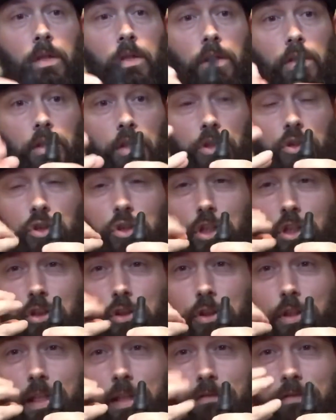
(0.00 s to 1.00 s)
The
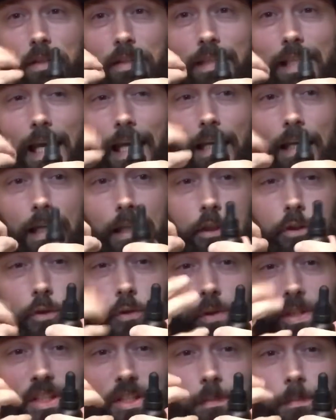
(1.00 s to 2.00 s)
ginger gives it that
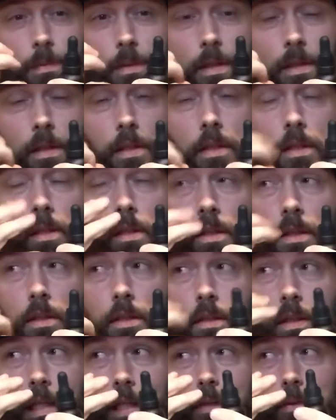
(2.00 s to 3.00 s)
crisp
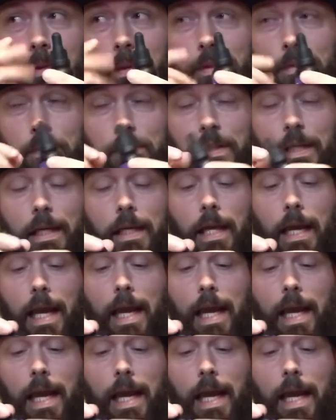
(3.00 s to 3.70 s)
scent.